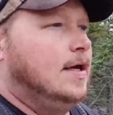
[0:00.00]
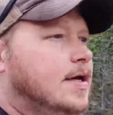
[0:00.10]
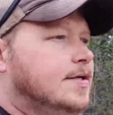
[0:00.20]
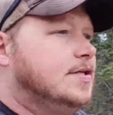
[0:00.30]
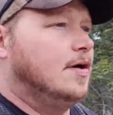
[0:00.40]

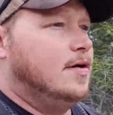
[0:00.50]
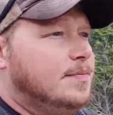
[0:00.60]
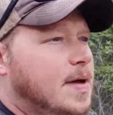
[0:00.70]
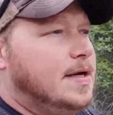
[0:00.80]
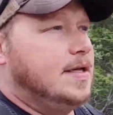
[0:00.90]
So
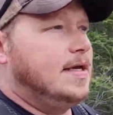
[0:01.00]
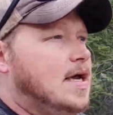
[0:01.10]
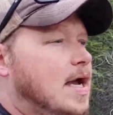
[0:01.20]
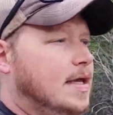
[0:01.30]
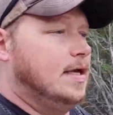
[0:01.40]
about a day
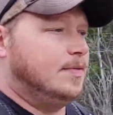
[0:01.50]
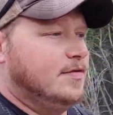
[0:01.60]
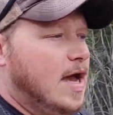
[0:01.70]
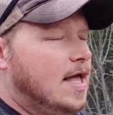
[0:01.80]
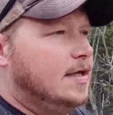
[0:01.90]
hiking up the
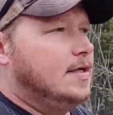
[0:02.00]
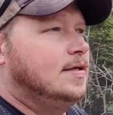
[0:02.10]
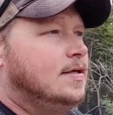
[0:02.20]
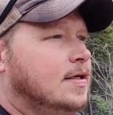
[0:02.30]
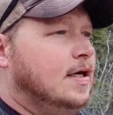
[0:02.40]
valley,
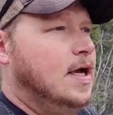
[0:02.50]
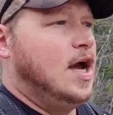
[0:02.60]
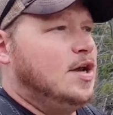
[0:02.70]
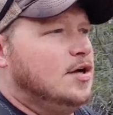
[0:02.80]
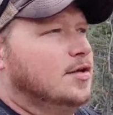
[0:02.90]

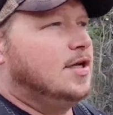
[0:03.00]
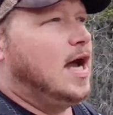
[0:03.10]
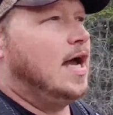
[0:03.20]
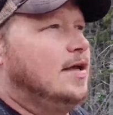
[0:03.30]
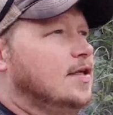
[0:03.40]
another day
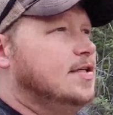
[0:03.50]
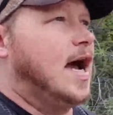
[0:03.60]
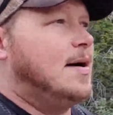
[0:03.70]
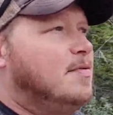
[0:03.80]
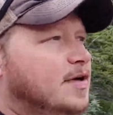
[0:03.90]
hiking the
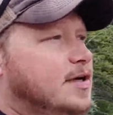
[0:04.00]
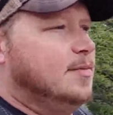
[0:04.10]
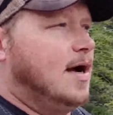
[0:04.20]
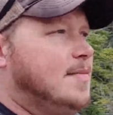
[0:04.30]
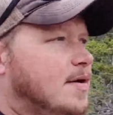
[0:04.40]
top of a
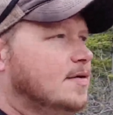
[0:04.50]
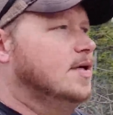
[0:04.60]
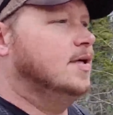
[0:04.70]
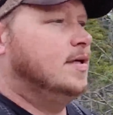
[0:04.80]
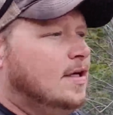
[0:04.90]
nearby mountain.
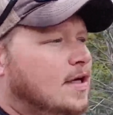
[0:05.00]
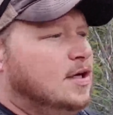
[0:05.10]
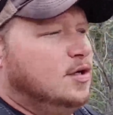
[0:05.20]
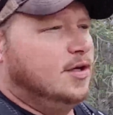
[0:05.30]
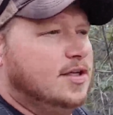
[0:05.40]

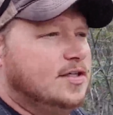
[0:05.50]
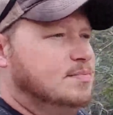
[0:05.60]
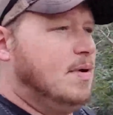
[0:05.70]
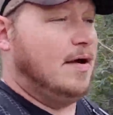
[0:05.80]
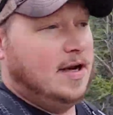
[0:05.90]
You can get this
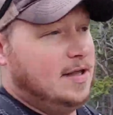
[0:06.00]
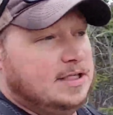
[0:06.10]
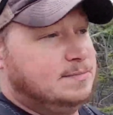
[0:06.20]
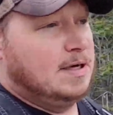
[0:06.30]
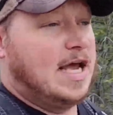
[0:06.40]
evidently
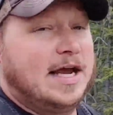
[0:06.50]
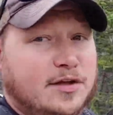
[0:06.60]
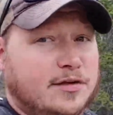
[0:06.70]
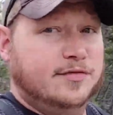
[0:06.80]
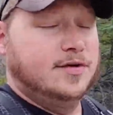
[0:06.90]

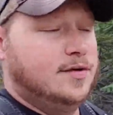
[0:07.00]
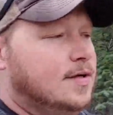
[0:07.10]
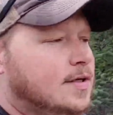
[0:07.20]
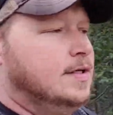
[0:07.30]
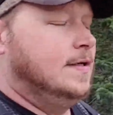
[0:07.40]
spectacular view
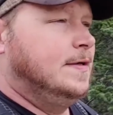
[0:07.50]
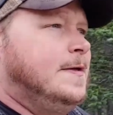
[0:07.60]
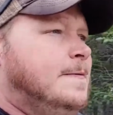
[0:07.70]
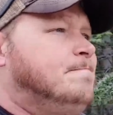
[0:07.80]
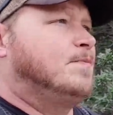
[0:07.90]

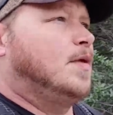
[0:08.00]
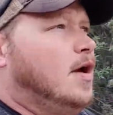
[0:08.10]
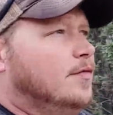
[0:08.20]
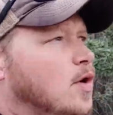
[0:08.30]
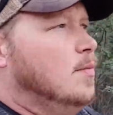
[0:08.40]

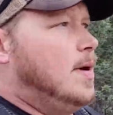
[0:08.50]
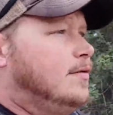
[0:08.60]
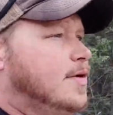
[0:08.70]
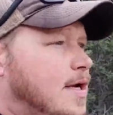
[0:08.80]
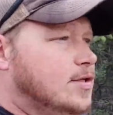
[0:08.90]
of the whole
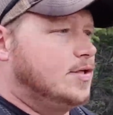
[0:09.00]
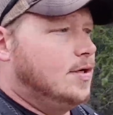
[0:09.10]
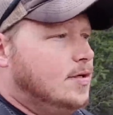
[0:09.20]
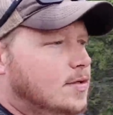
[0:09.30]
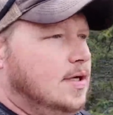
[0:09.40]
mountain range
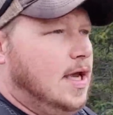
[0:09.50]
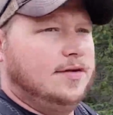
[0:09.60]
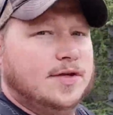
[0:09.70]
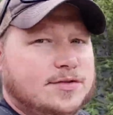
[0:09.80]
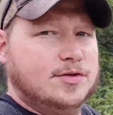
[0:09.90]
and
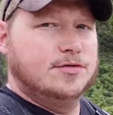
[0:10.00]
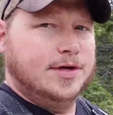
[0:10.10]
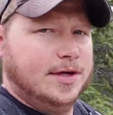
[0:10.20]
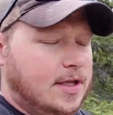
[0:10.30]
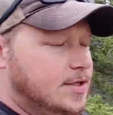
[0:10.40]
this
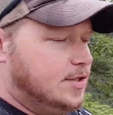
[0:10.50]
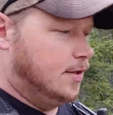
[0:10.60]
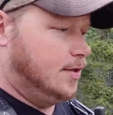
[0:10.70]
retreating glacier.